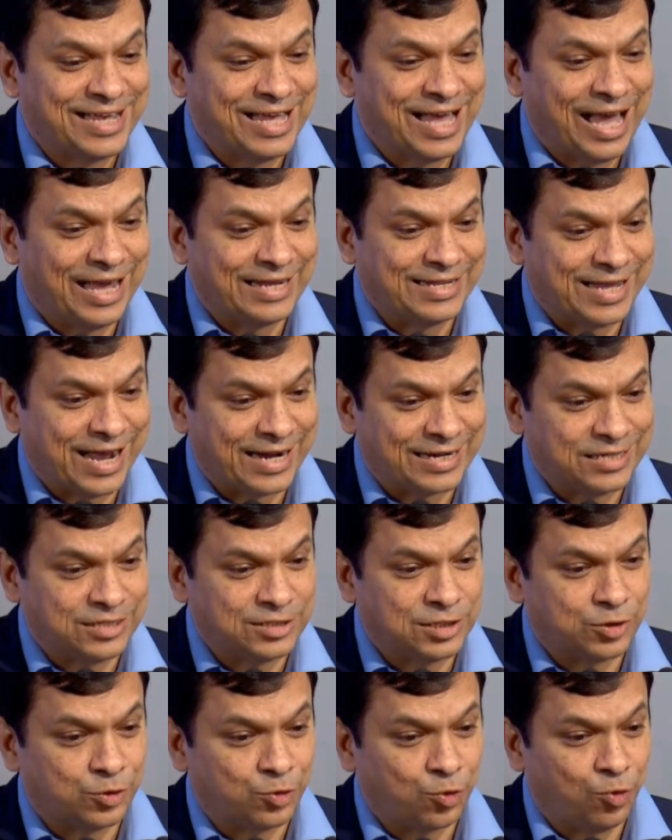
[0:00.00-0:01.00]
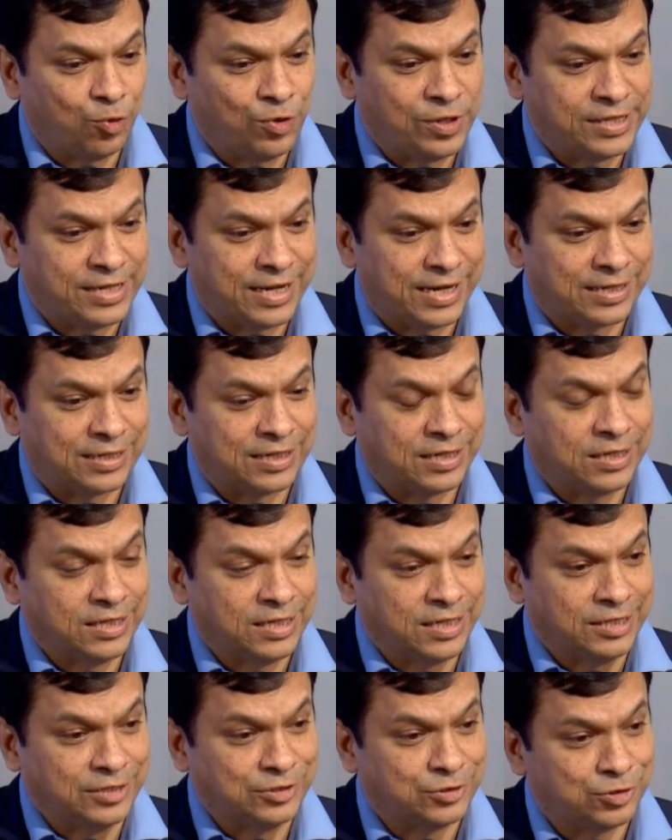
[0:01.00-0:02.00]
and that is a role that
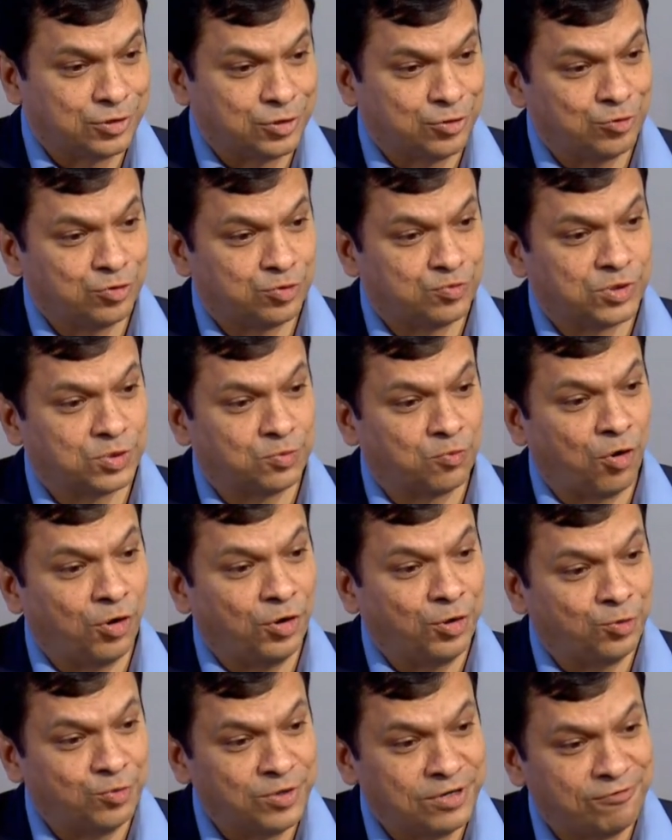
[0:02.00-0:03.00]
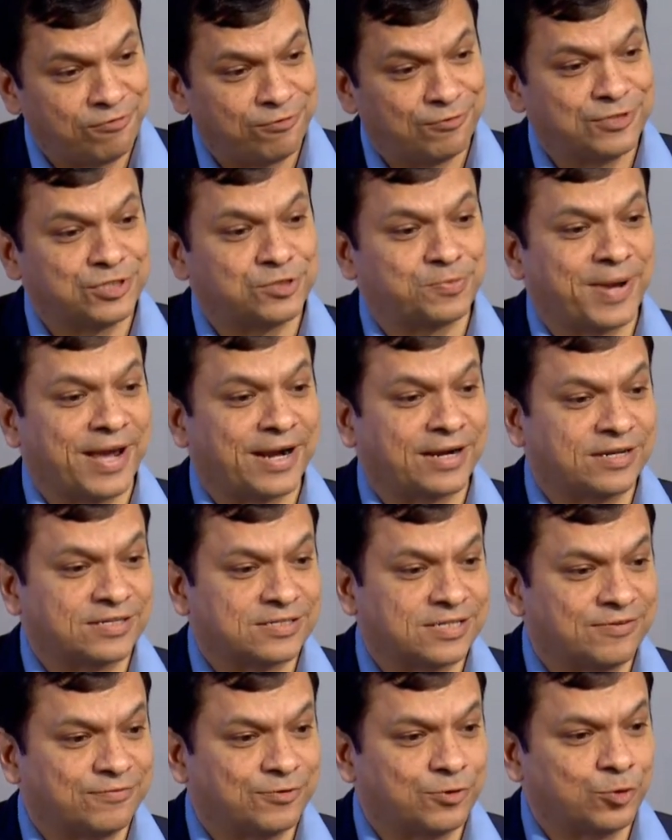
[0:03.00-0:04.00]
institutes which want to influence practice
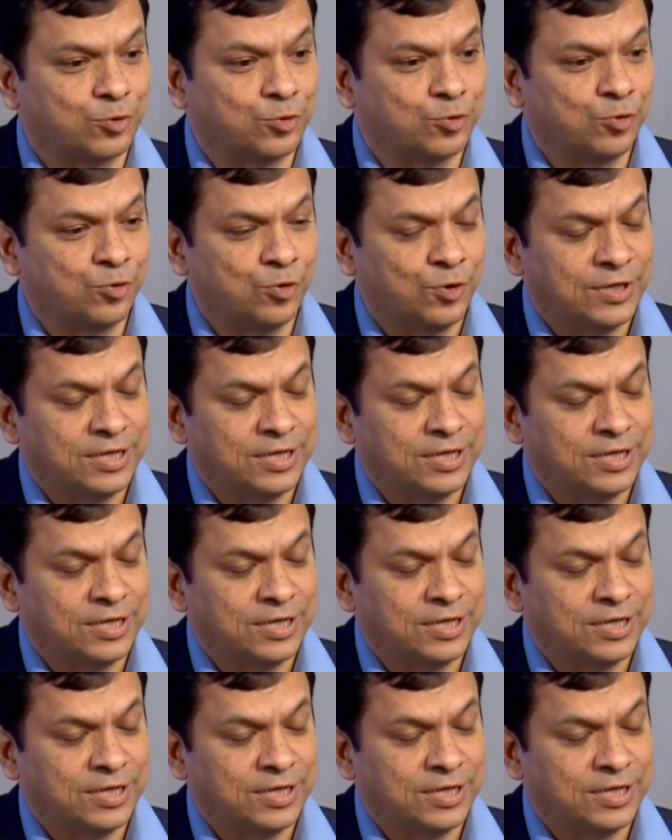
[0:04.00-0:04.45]
have to do.